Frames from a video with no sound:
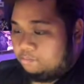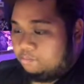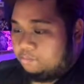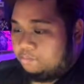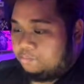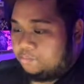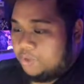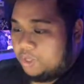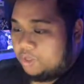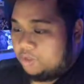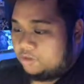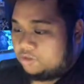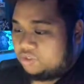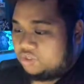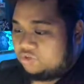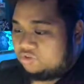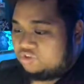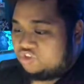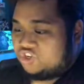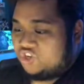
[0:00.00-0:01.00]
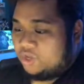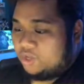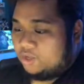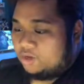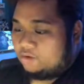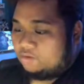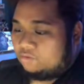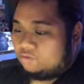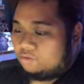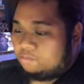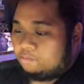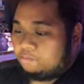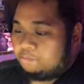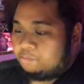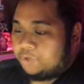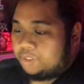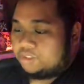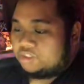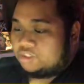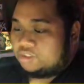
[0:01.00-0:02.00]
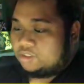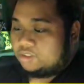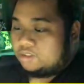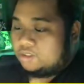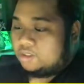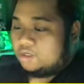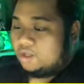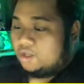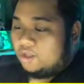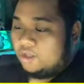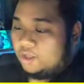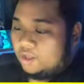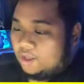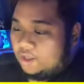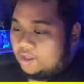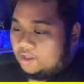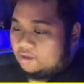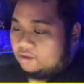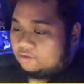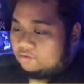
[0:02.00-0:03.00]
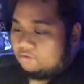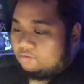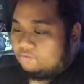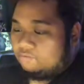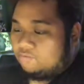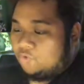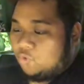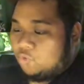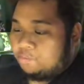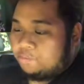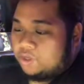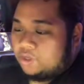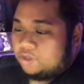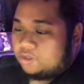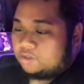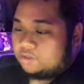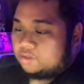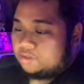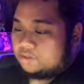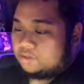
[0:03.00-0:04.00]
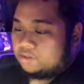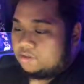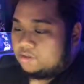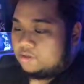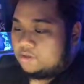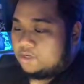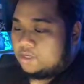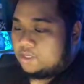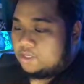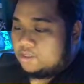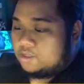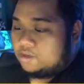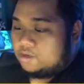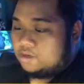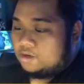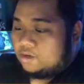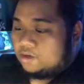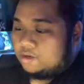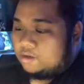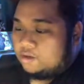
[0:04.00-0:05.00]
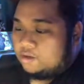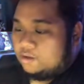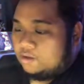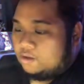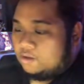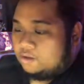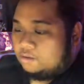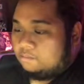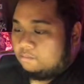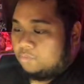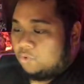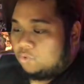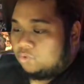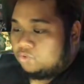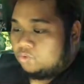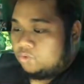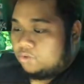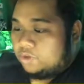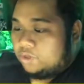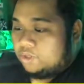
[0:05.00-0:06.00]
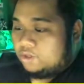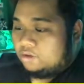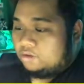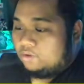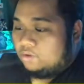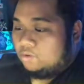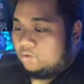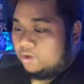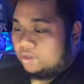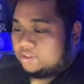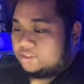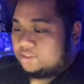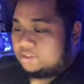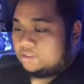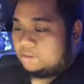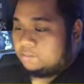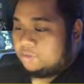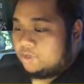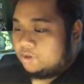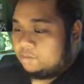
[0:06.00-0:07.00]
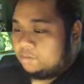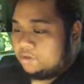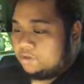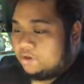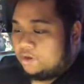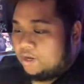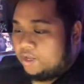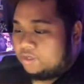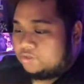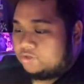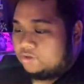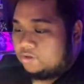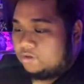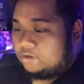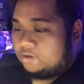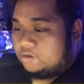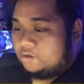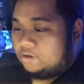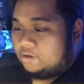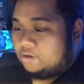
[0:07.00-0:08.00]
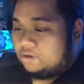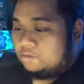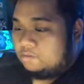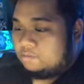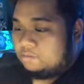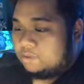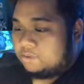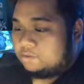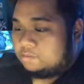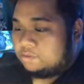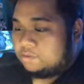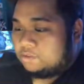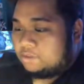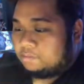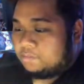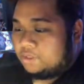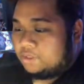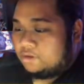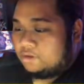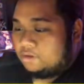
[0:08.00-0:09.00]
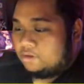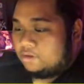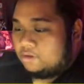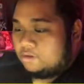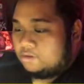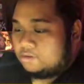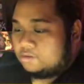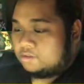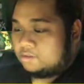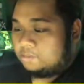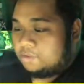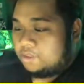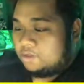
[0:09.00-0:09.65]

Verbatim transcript: pinch your chin or butt chin. Go Voltix, Nickit, Boltoy. Oh, I see something coming. Maturn. Please be something good. Something good.